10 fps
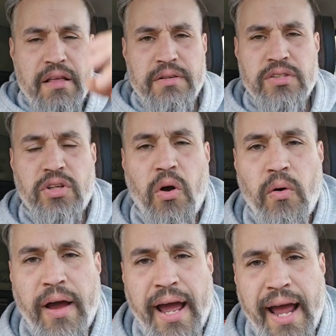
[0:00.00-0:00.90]

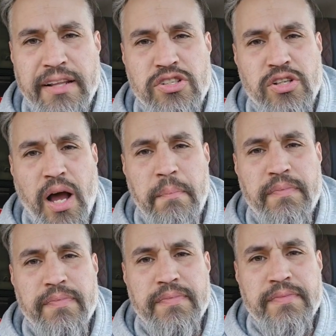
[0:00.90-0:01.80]
So I had to stop
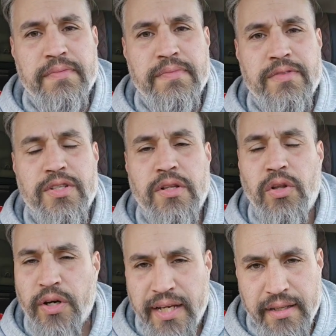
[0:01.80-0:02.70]

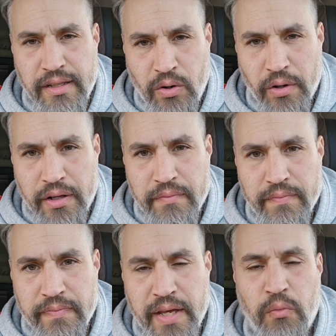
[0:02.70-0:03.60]
looking in the toilet.
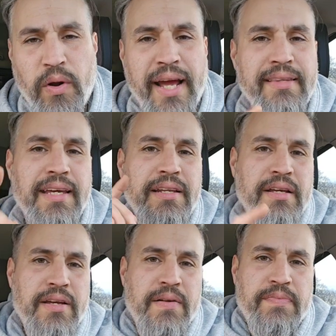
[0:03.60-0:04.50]
And what I did,
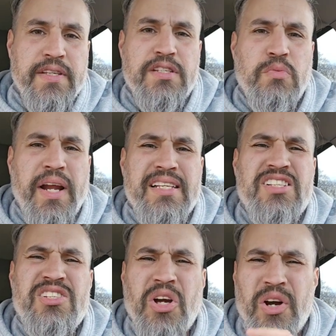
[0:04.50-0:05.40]
this is when I
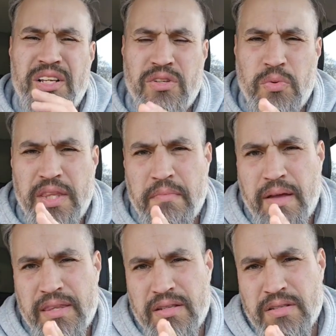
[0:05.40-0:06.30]
started doing the
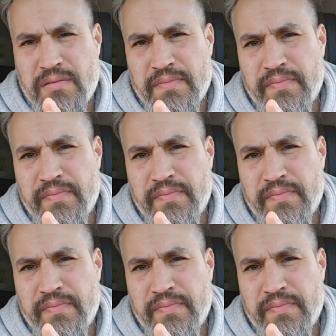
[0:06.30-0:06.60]
methods.